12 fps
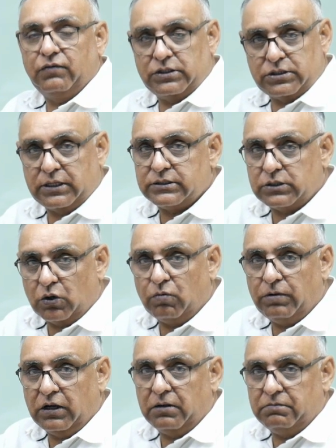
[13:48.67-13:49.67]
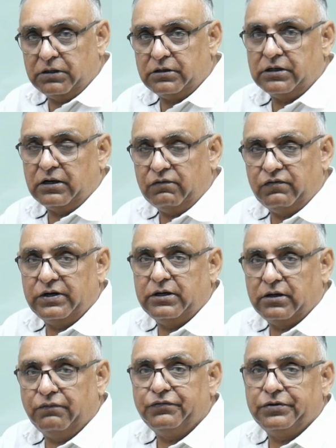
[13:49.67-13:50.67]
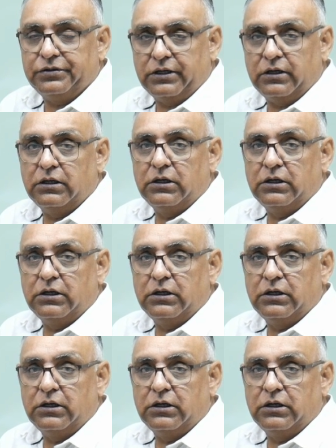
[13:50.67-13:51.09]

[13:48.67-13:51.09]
which has now become irrelevant after the